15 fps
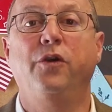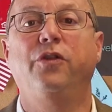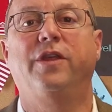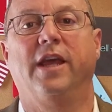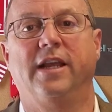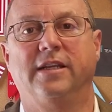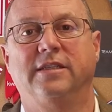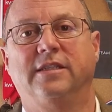
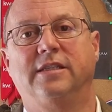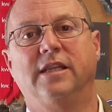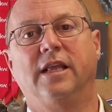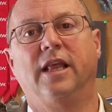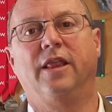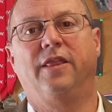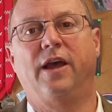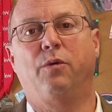things
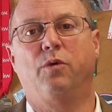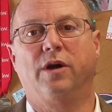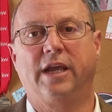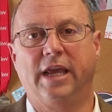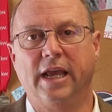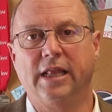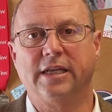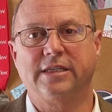that will
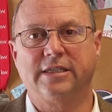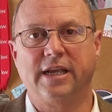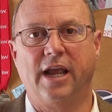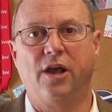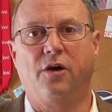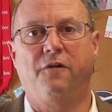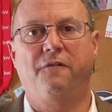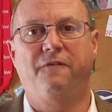kill a
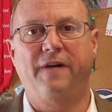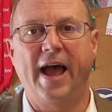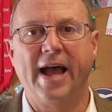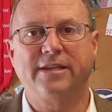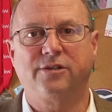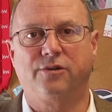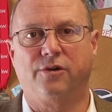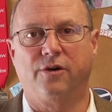sale
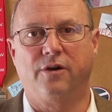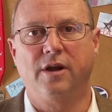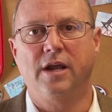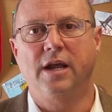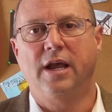faster